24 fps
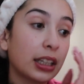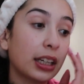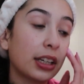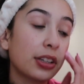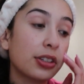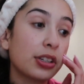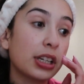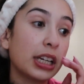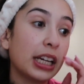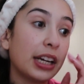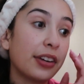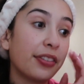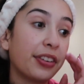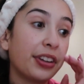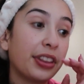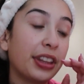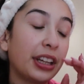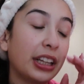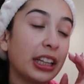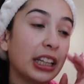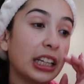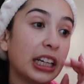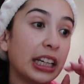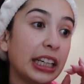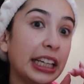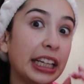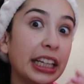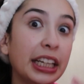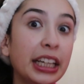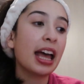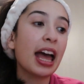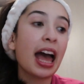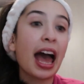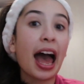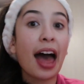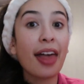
literally everything that I need.